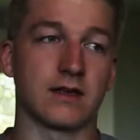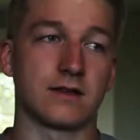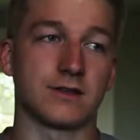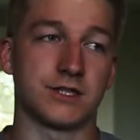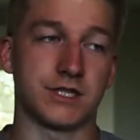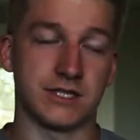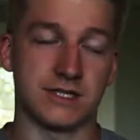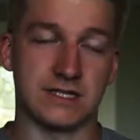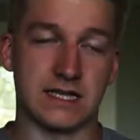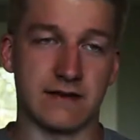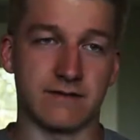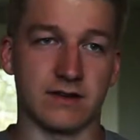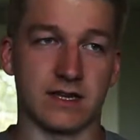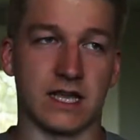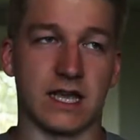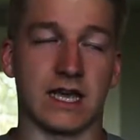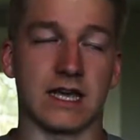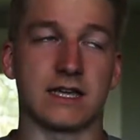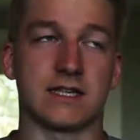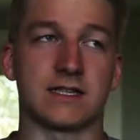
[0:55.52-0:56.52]
G7
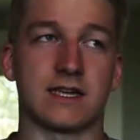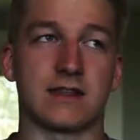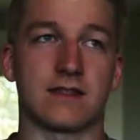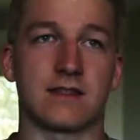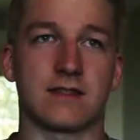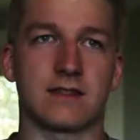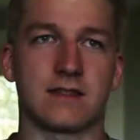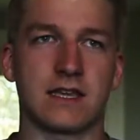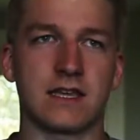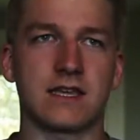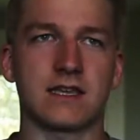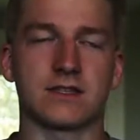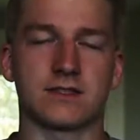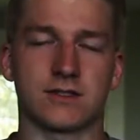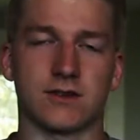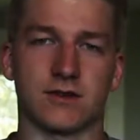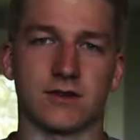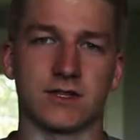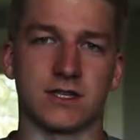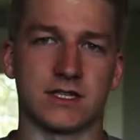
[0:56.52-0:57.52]
cage. I think it's
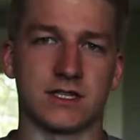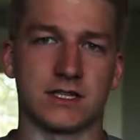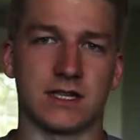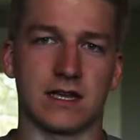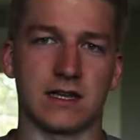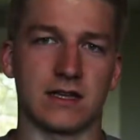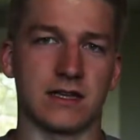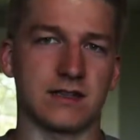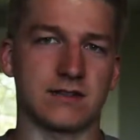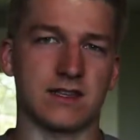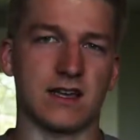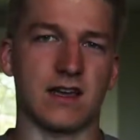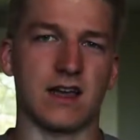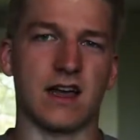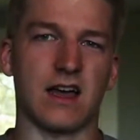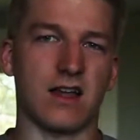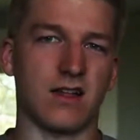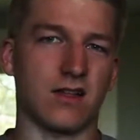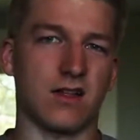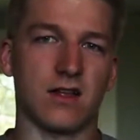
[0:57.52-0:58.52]
called the G.
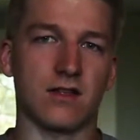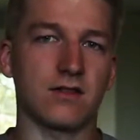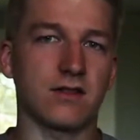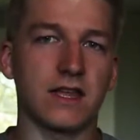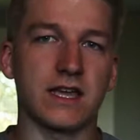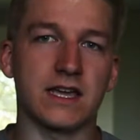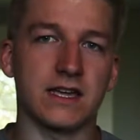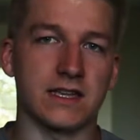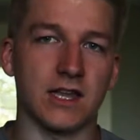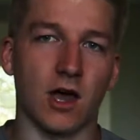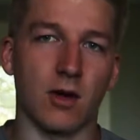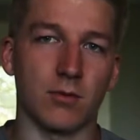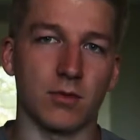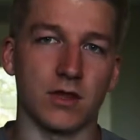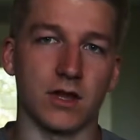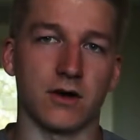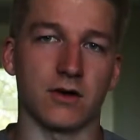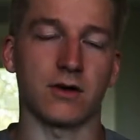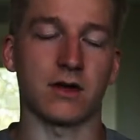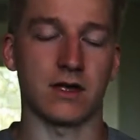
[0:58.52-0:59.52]
I'll link it down
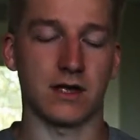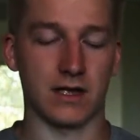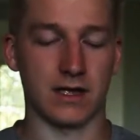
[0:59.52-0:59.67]
below.